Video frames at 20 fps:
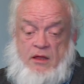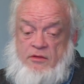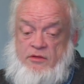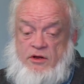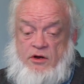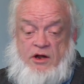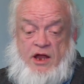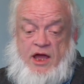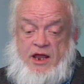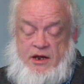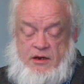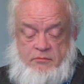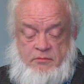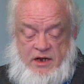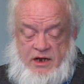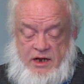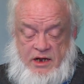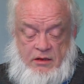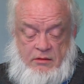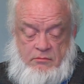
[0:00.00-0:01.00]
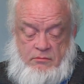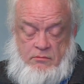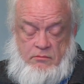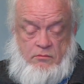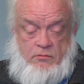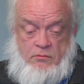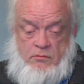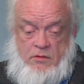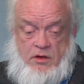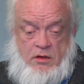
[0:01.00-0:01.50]
they're not admitting.
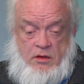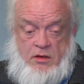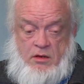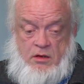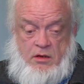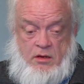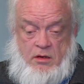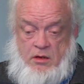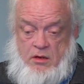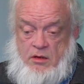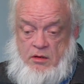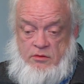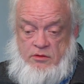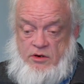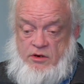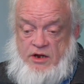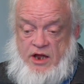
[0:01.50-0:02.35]
They're